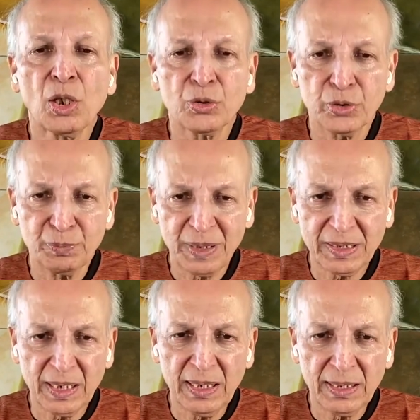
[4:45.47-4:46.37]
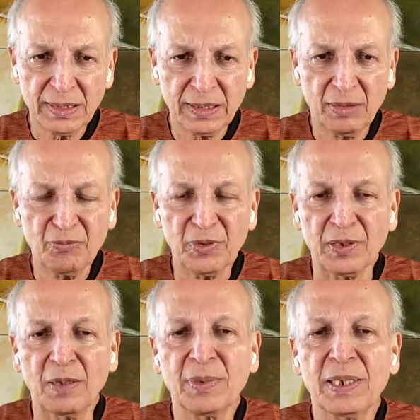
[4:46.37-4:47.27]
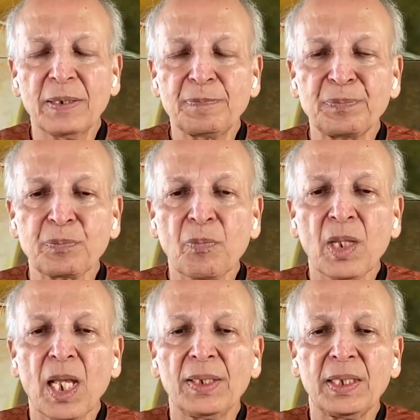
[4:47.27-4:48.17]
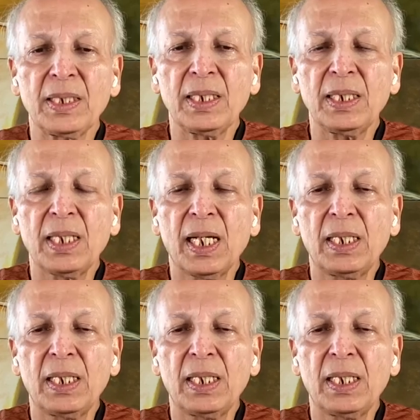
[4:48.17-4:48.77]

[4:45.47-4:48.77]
So it's basically the same phenomena. The